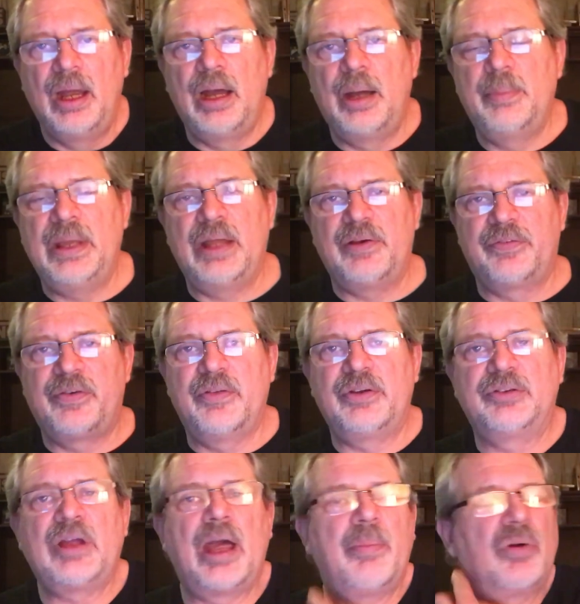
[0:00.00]
At a
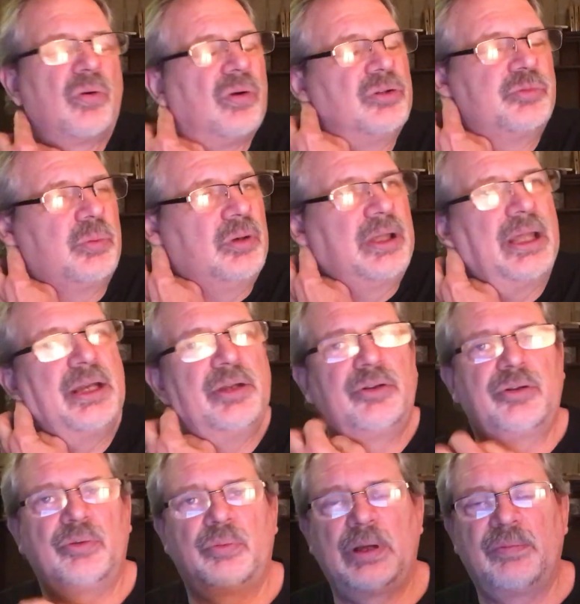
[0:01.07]
further time, of course, we'll get
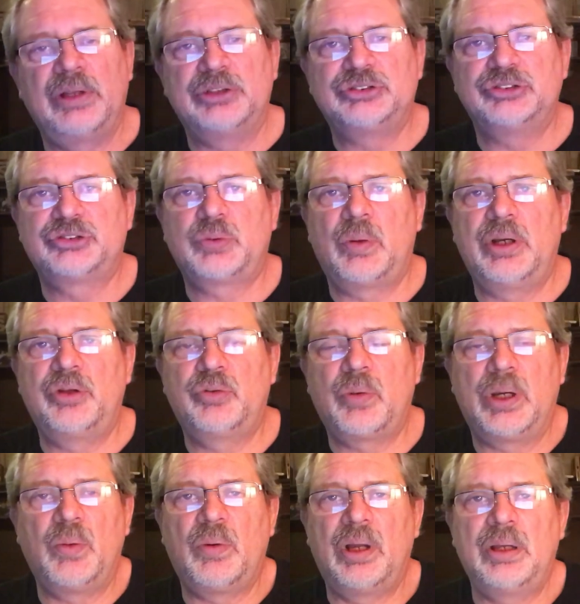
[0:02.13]
into Revelations 20 and
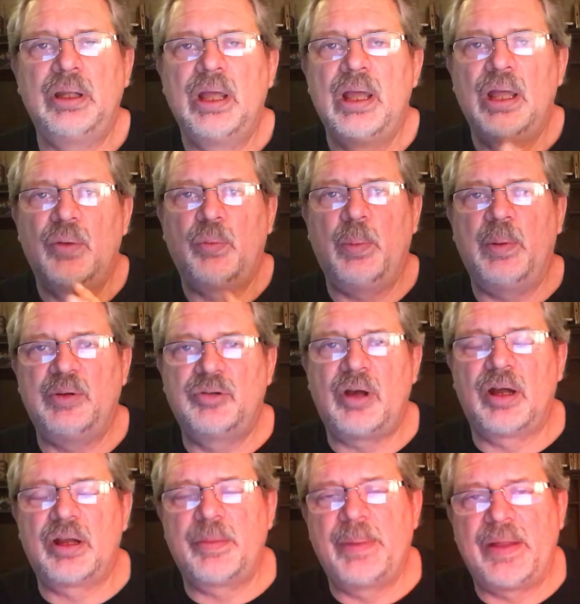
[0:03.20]
21 when we
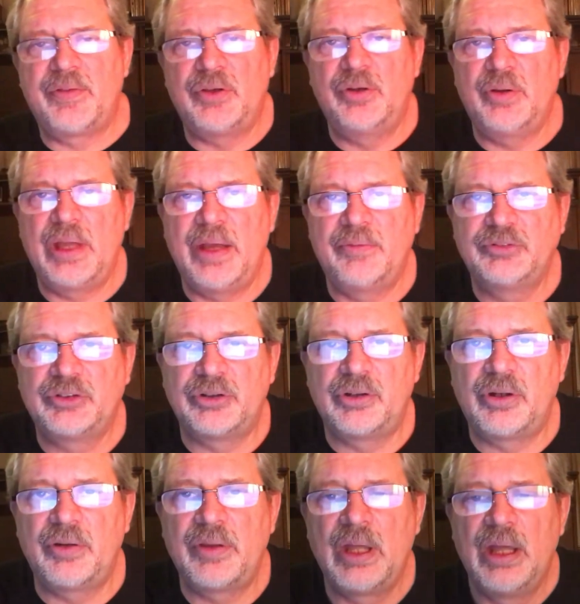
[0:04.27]
talk about the new heavens and
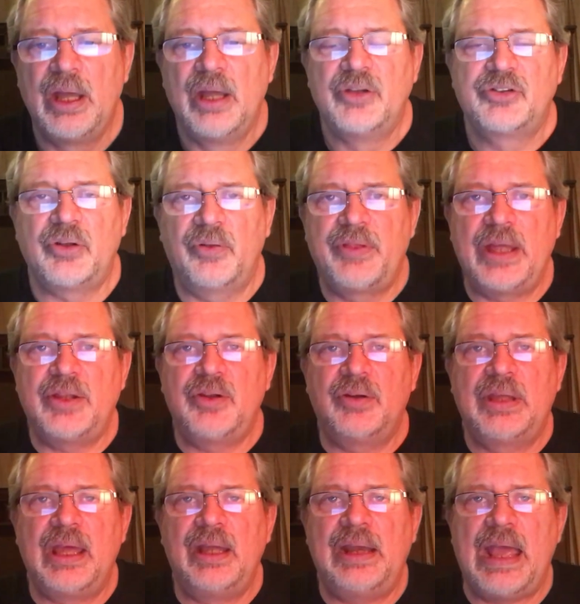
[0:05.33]
earth. So thank you
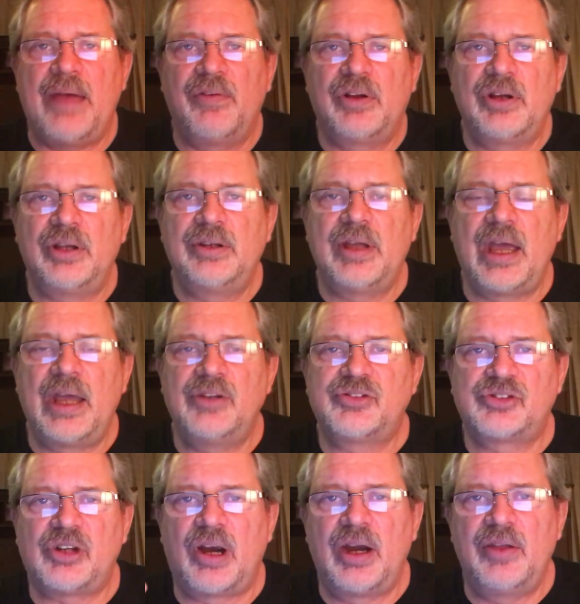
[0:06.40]
again. Have a good night.
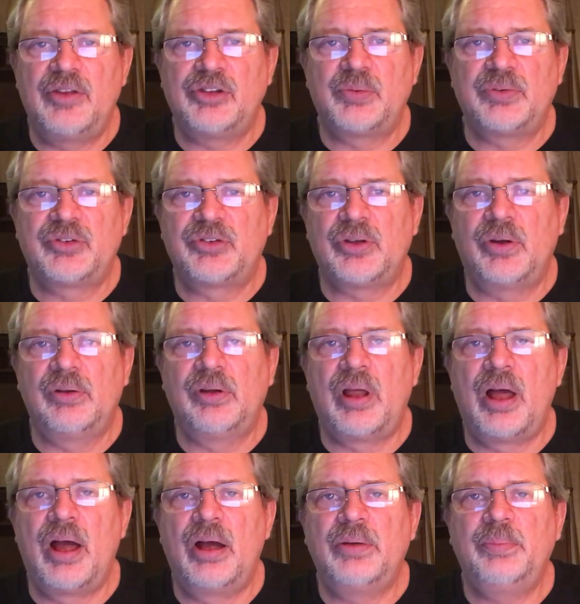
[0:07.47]
Sorry this was so
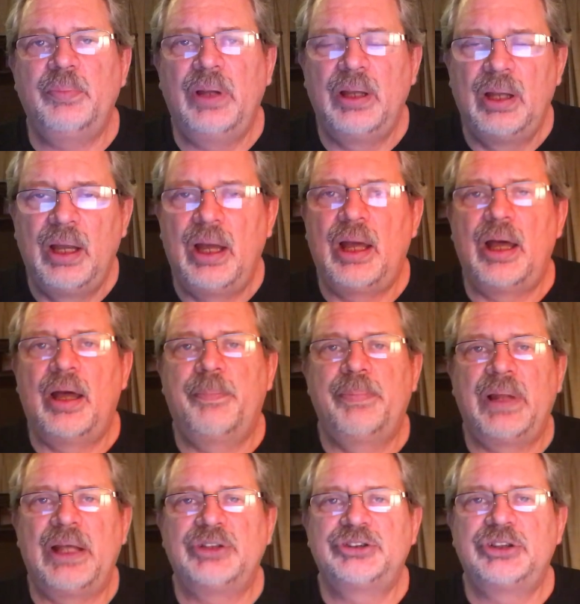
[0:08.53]
long.
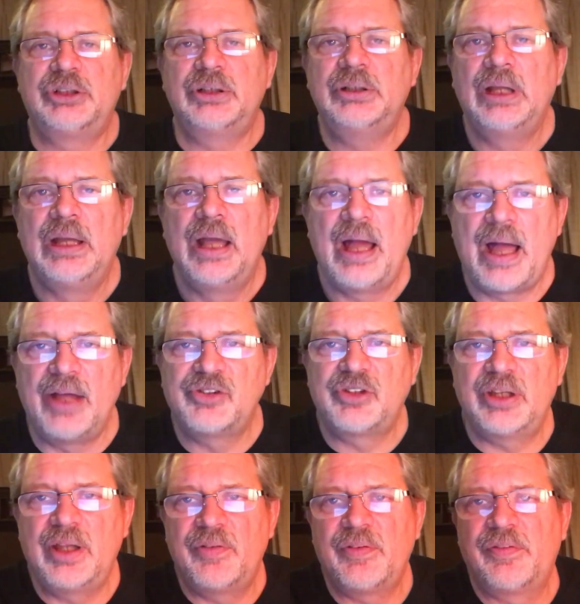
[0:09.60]
Bless you. I'll
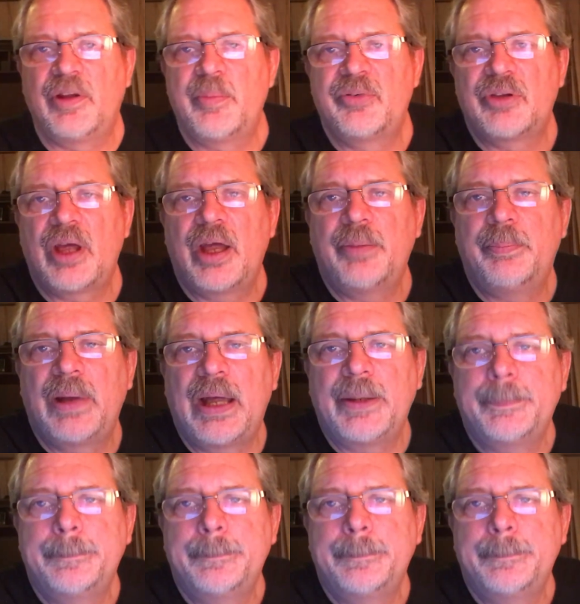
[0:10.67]
see you on the flip side. Bye.